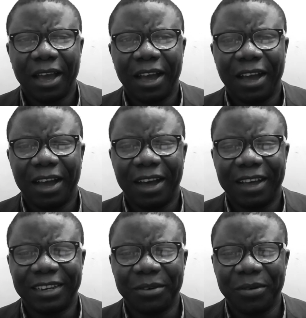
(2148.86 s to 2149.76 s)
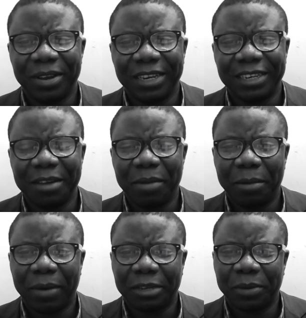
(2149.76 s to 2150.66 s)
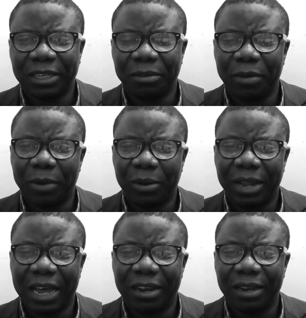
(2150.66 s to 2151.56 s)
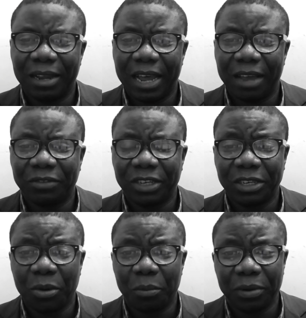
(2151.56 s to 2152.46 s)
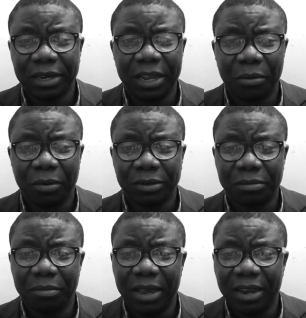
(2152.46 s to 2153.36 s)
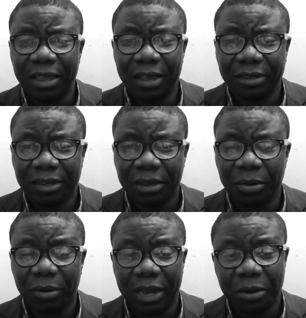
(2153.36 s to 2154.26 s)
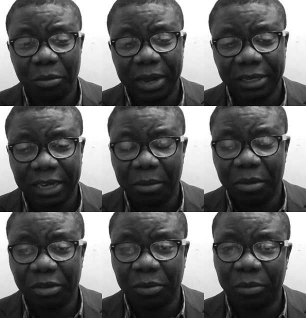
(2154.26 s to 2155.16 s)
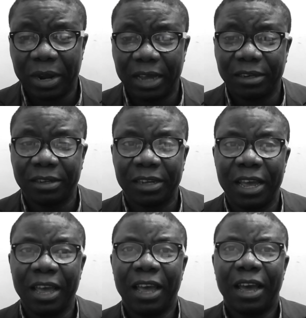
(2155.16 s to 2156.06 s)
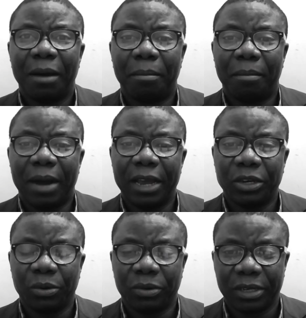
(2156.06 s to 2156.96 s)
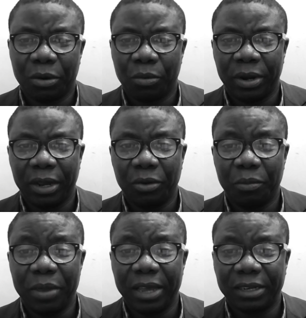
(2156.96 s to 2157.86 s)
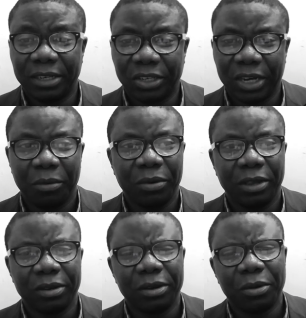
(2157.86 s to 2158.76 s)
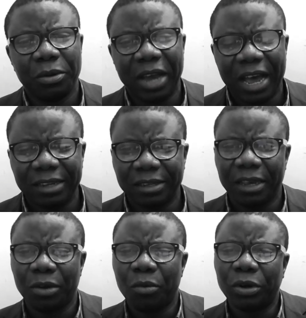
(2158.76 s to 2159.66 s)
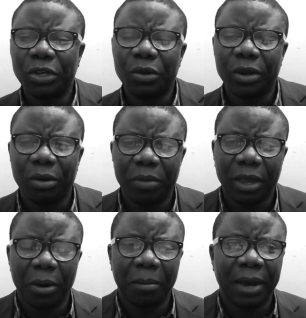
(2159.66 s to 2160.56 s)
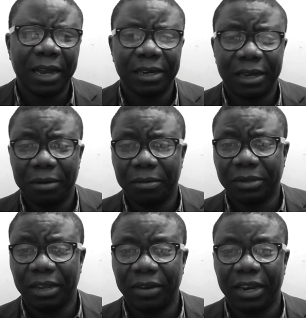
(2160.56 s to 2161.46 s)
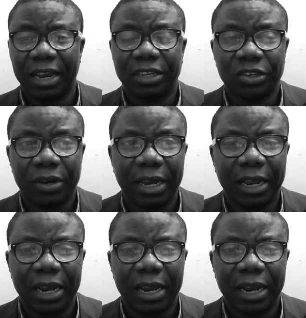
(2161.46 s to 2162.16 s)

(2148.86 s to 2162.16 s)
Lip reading: The day my perspective about life changed completely was many years ago. I know my time is over, but I didn't. My daughter wanted to be a teacher. You ask kid, what do you want to become? And I was living in Nigeria.